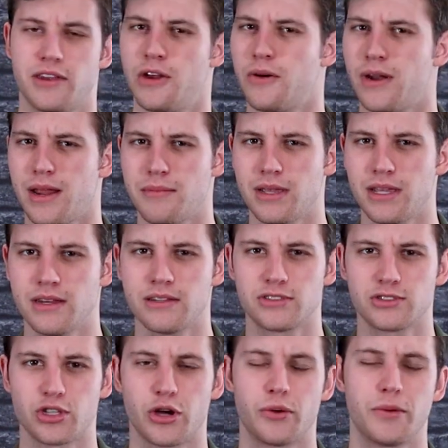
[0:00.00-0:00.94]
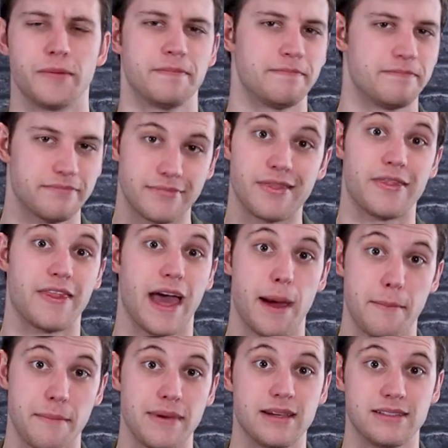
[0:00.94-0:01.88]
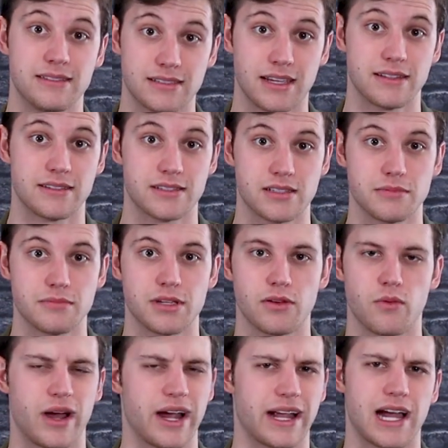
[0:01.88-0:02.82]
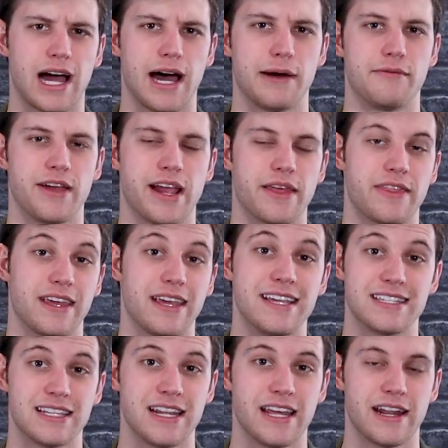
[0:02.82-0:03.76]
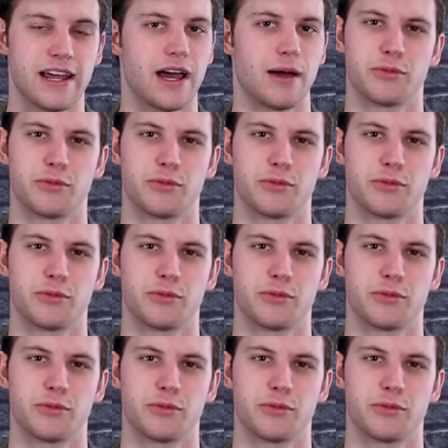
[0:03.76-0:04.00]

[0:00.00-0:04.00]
You know what I mean? So that made sense to me why Cobb Vanth isn't in it.